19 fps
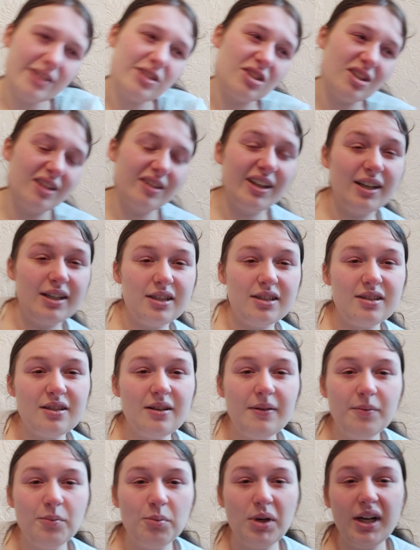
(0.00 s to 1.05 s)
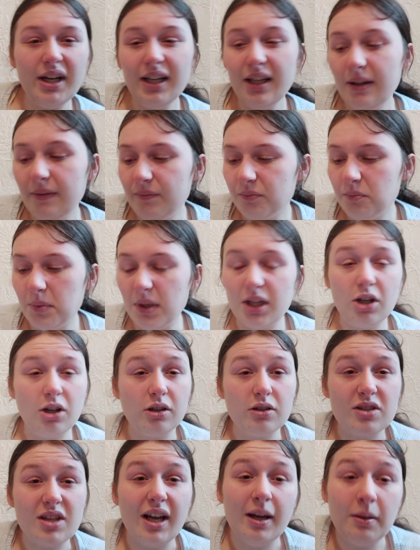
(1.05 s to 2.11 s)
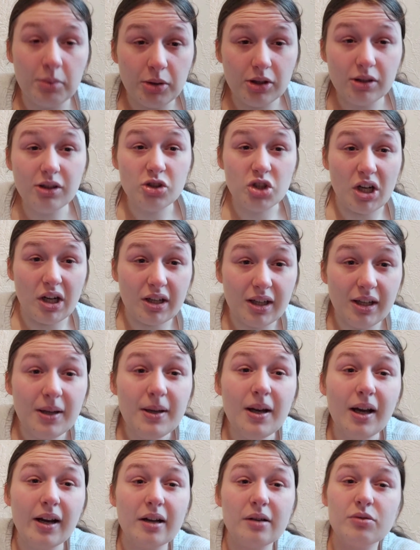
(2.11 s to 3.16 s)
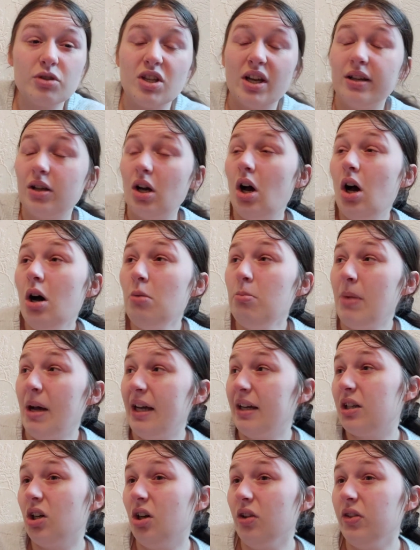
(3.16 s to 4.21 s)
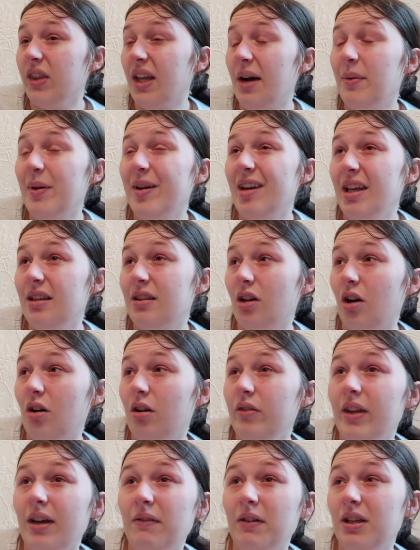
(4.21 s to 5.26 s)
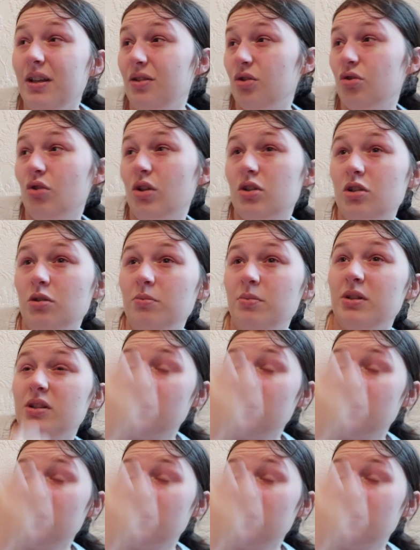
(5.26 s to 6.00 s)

So yes, why? Because I bought the jacket and I was like, oh my god, now I need to dress up